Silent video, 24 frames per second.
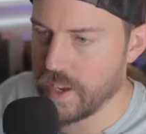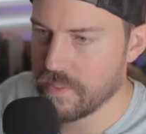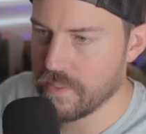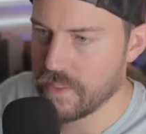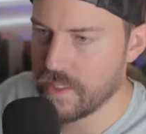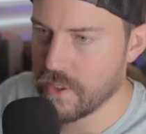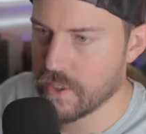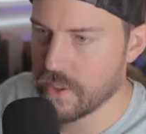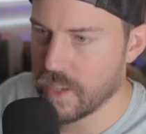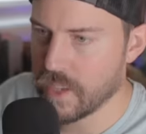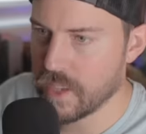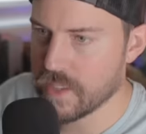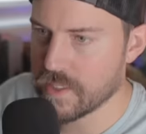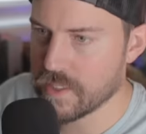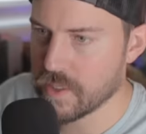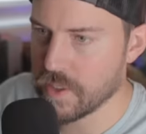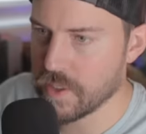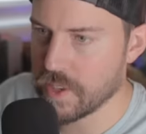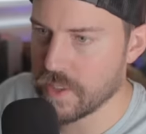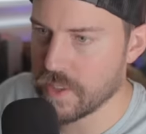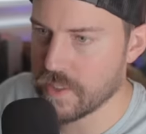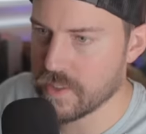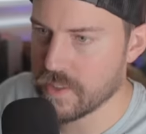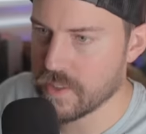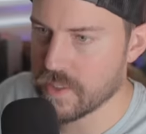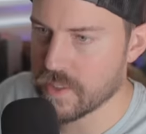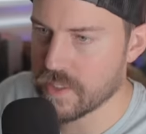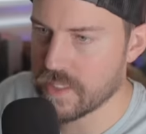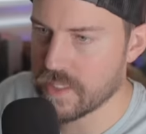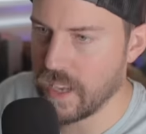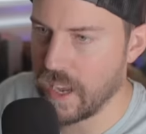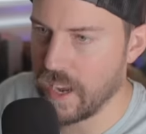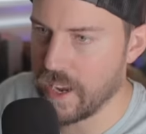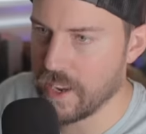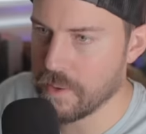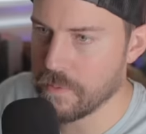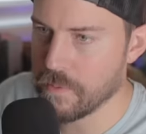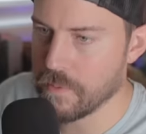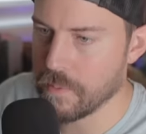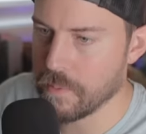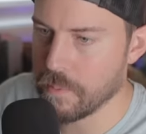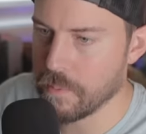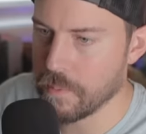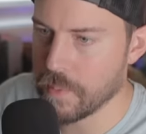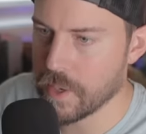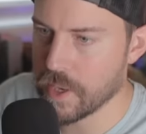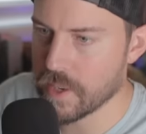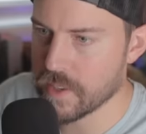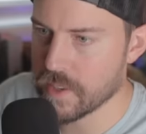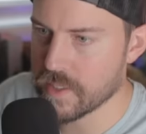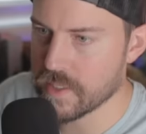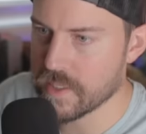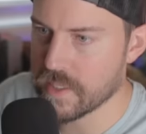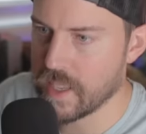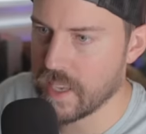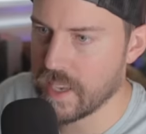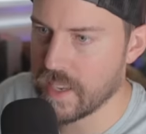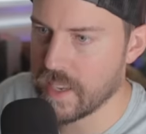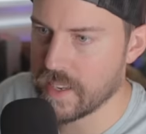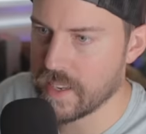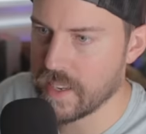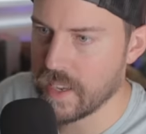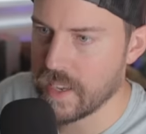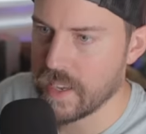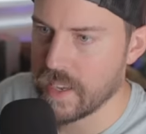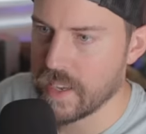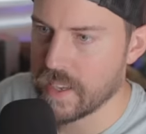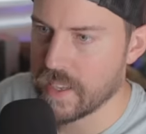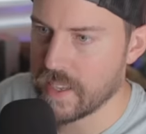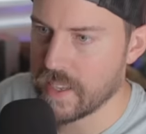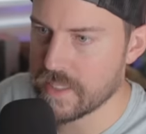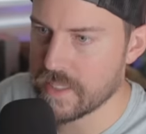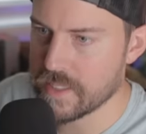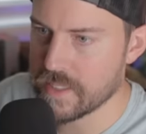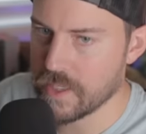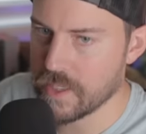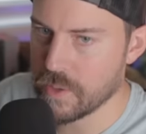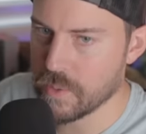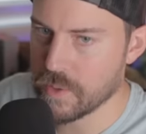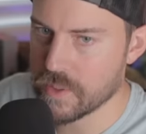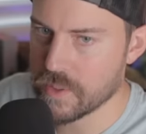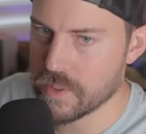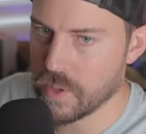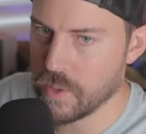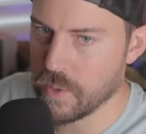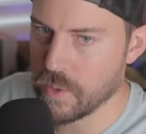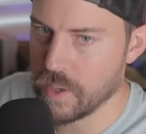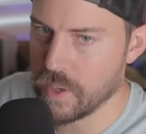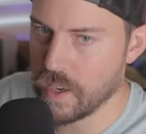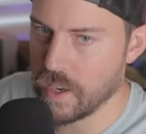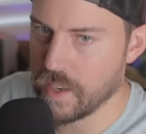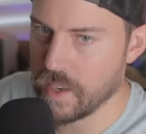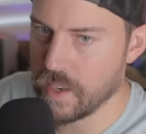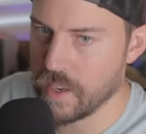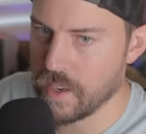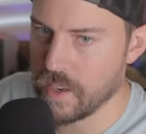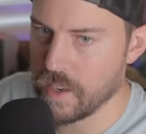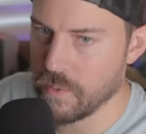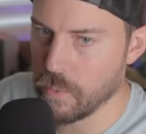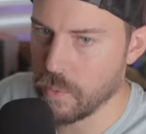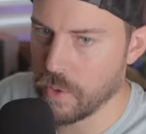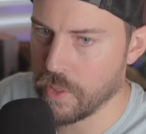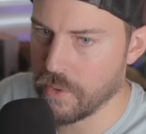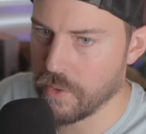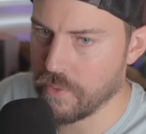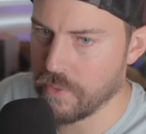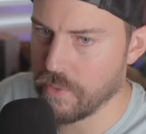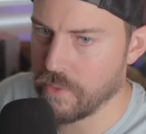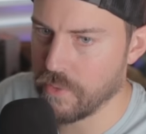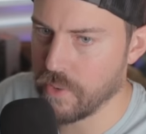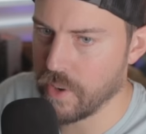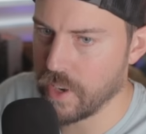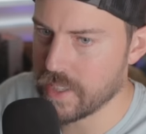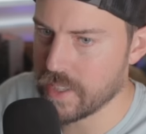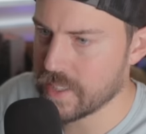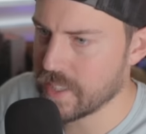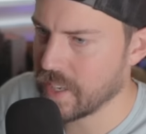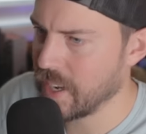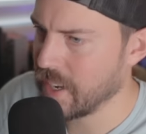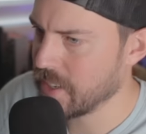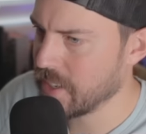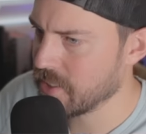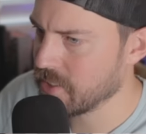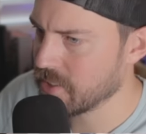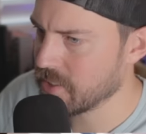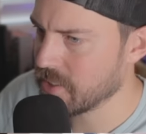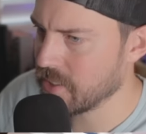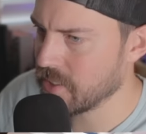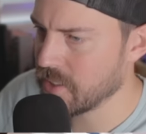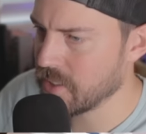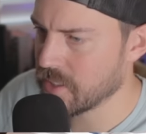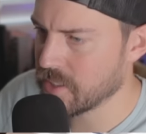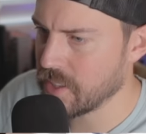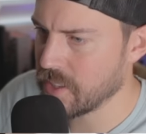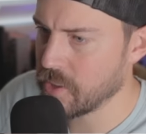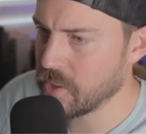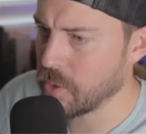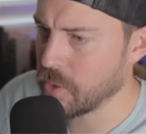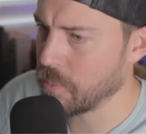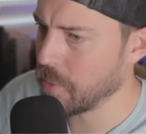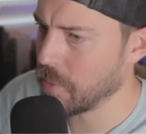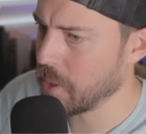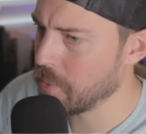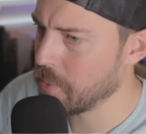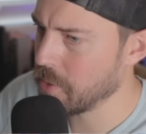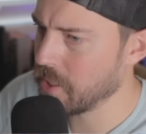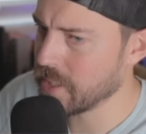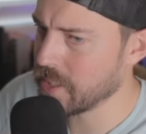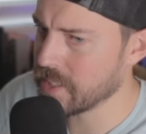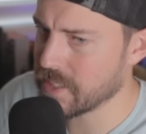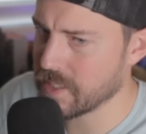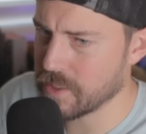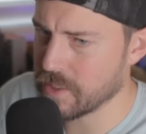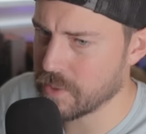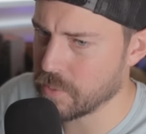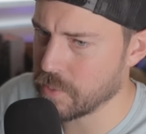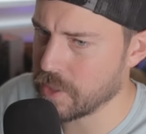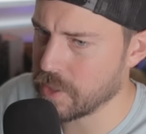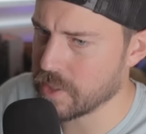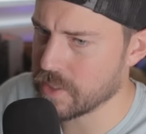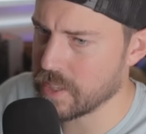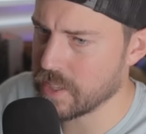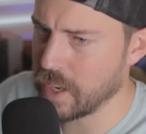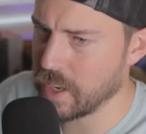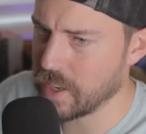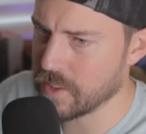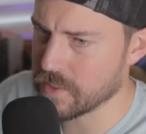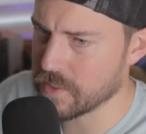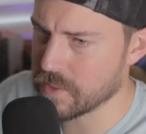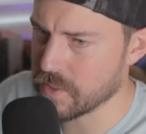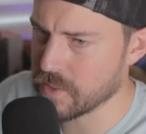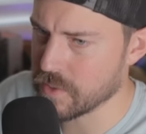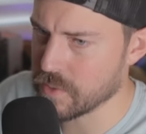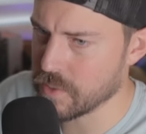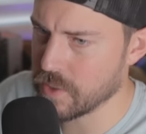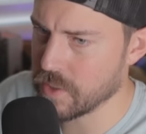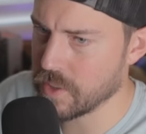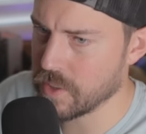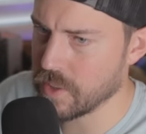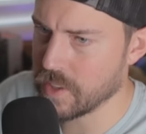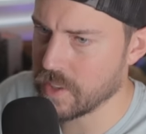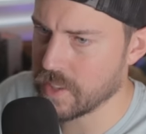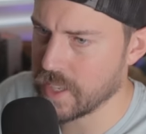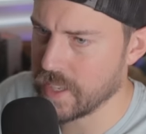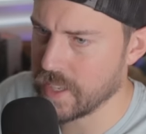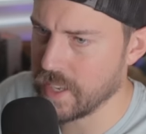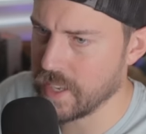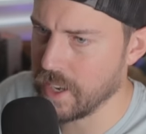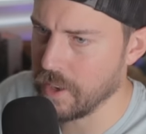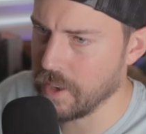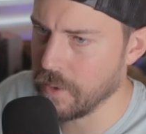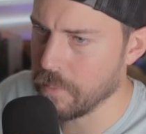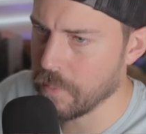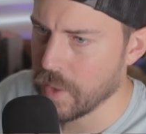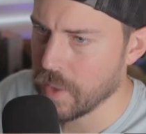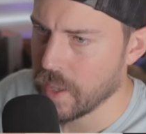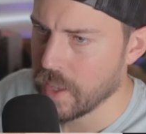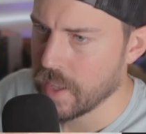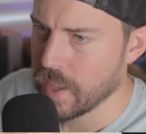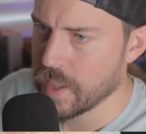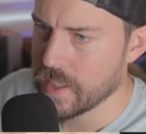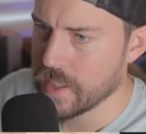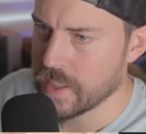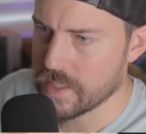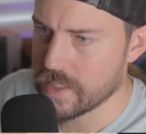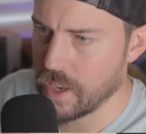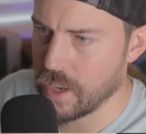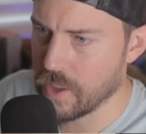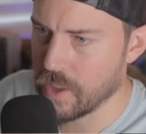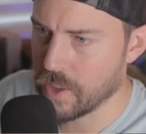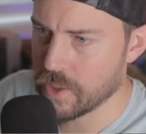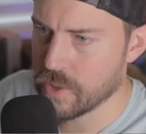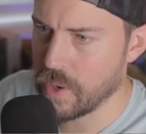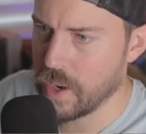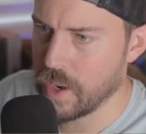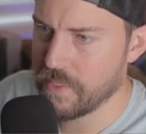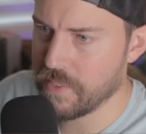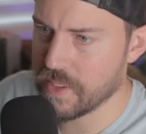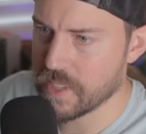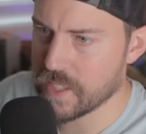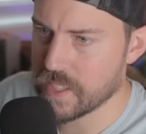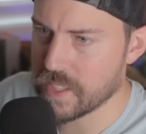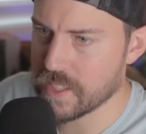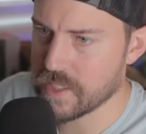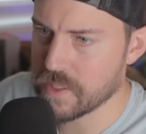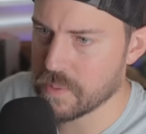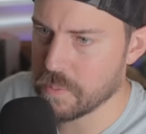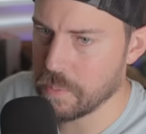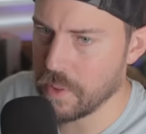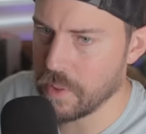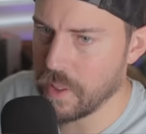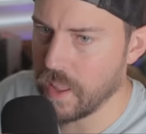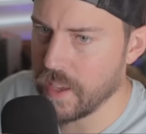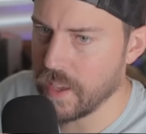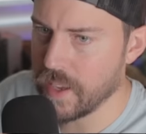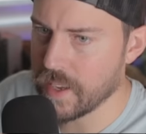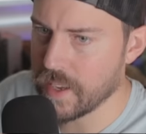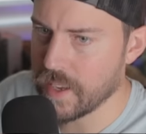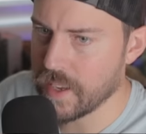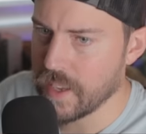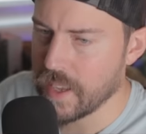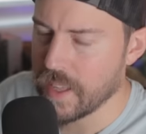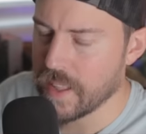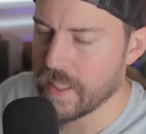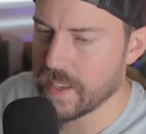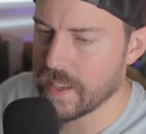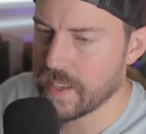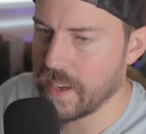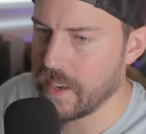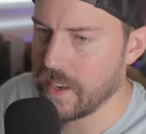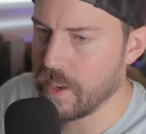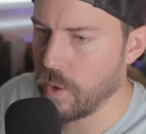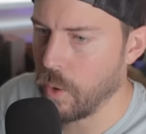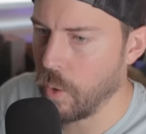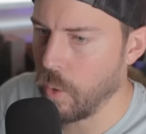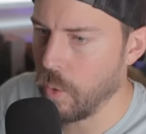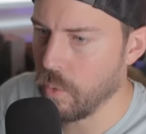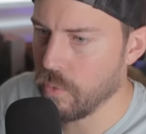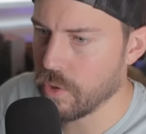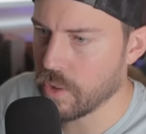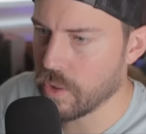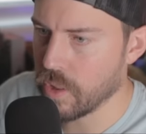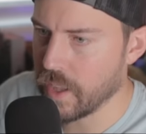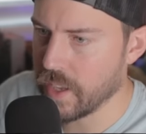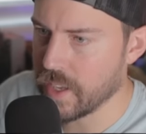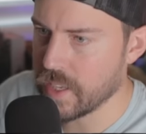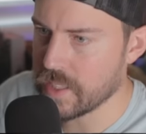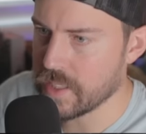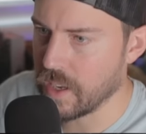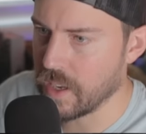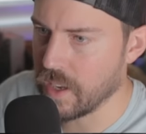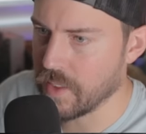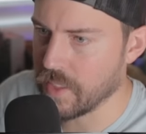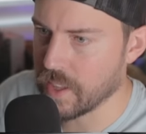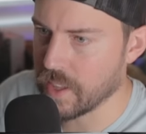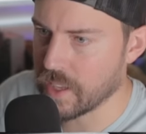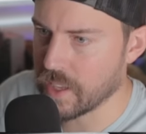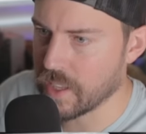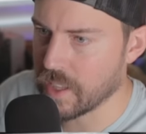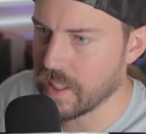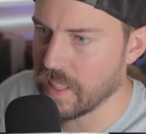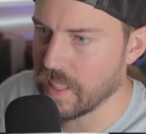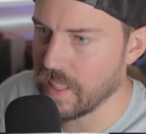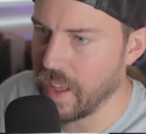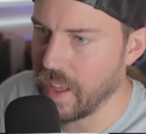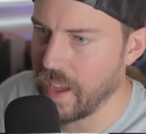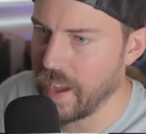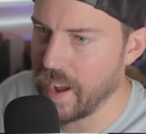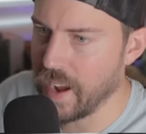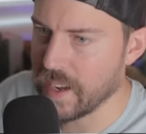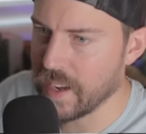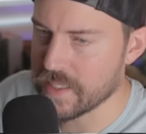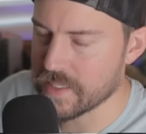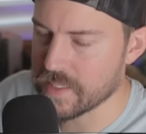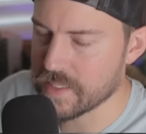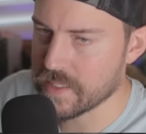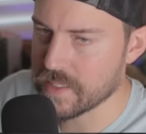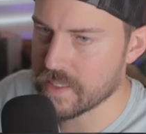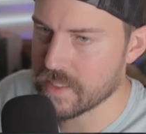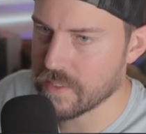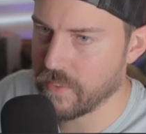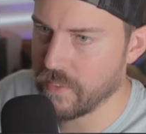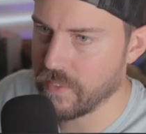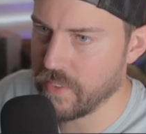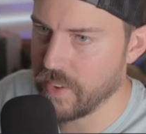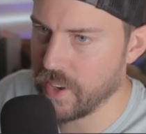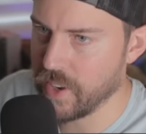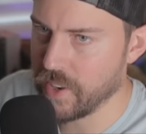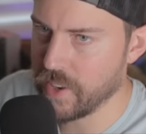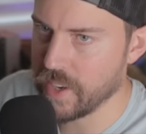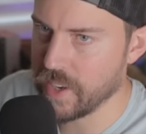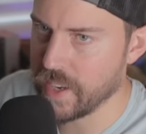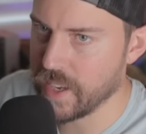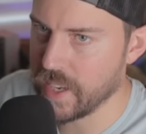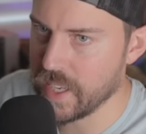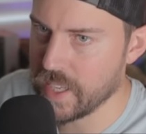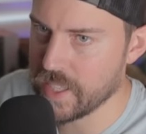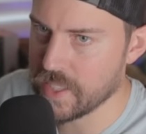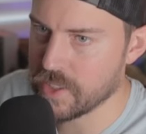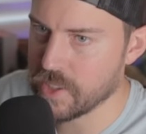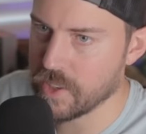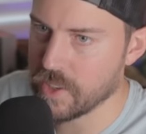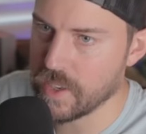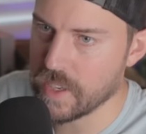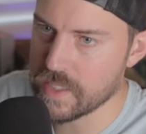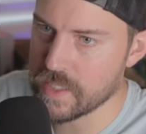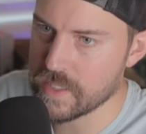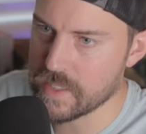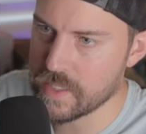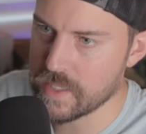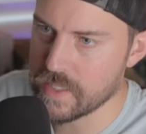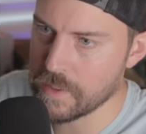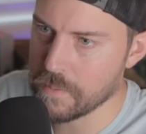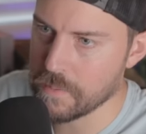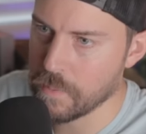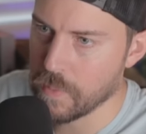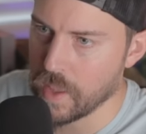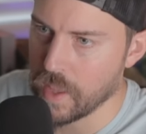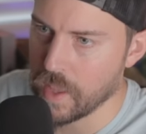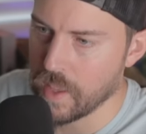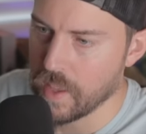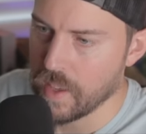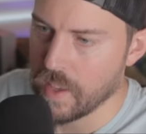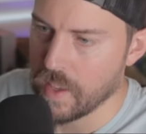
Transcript: have, okay, so here's your side mirrors that can see what's going on with the front tires, it looks like, or maybe that's the rear tires. It's really hard to tell. This holographic display that kind of overlays on the glass. It's very interesting.